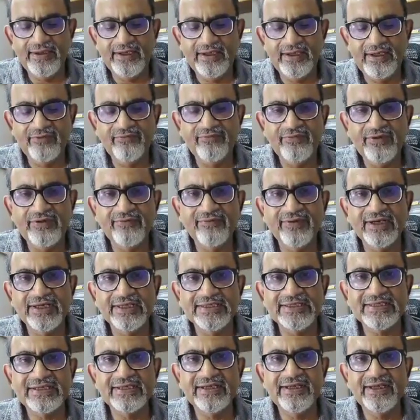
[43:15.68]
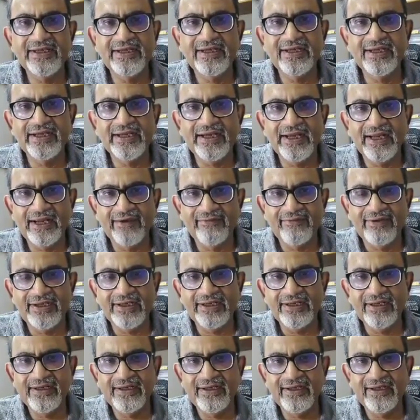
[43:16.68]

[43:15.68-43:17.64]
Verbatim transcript: if he was having